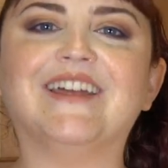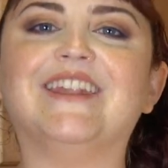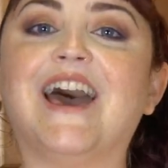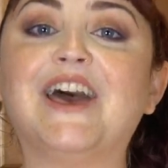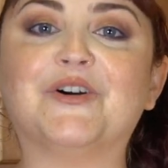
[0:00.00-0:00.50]

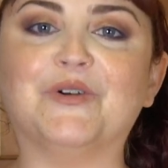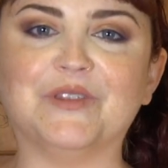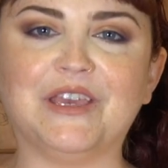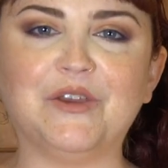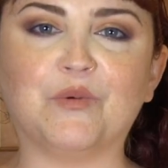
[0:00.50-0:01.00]
Not
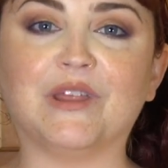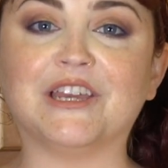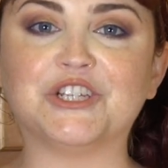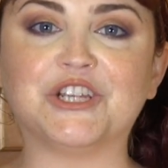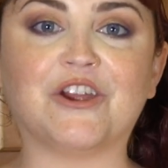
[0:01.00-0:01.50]
only will I
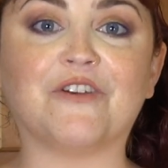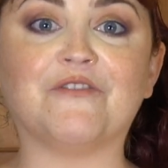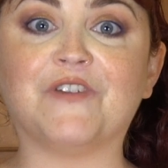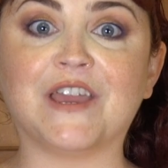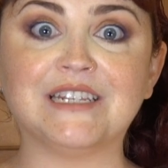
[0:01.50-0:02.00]
share a
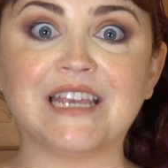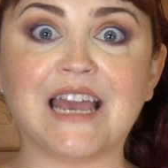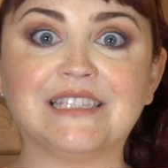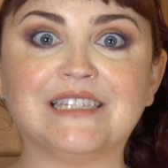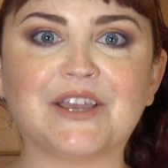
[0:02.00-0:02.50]

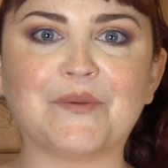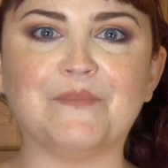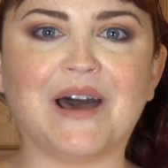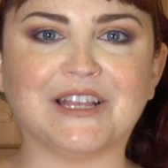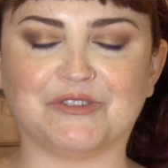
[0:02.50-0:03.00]
fantastic
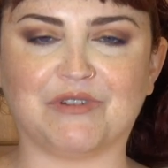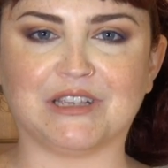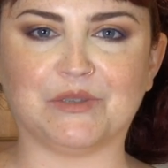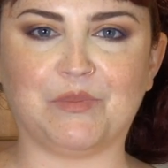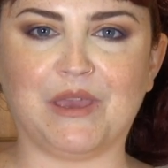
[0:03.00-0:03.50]
mozz
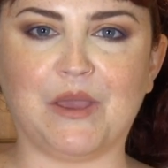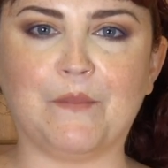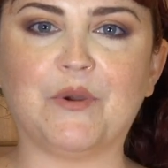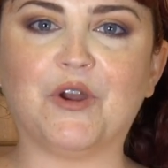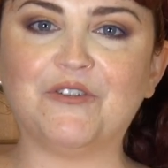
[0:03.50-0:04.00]
recipe
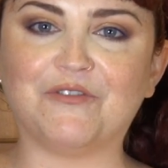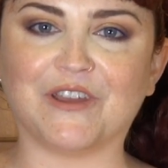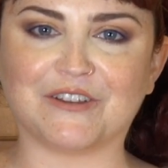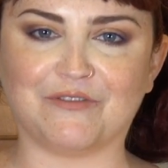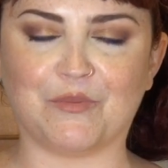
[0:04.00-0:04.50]

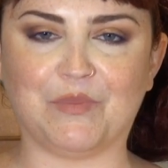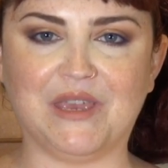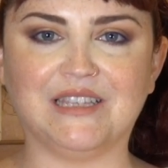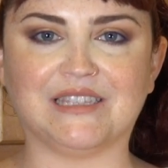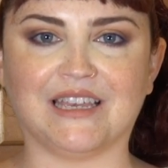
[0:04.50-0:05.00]
perfect for
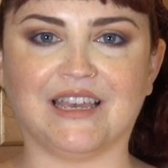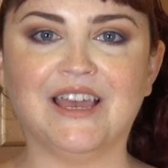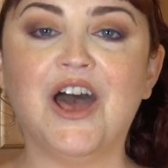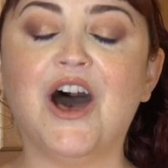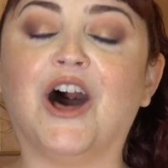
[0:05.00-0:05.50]
pizza,
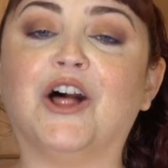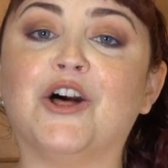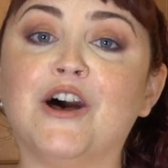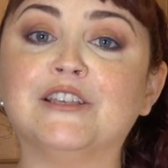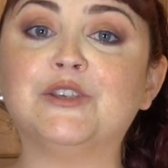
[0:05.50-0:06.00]
I'll
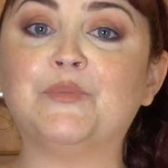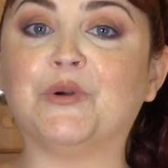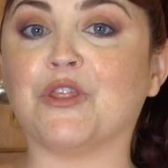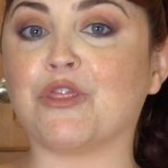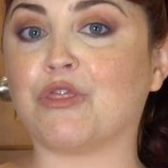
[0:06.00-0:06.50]
also
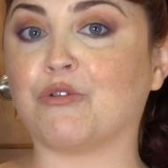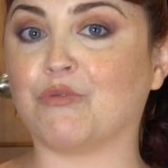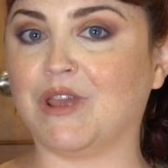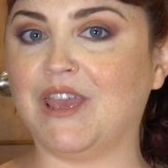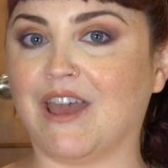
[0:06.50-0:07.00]
put
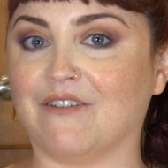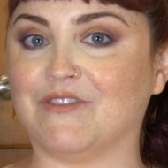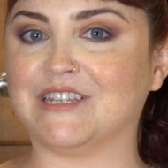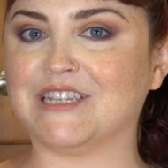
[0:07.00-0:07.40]
3 of the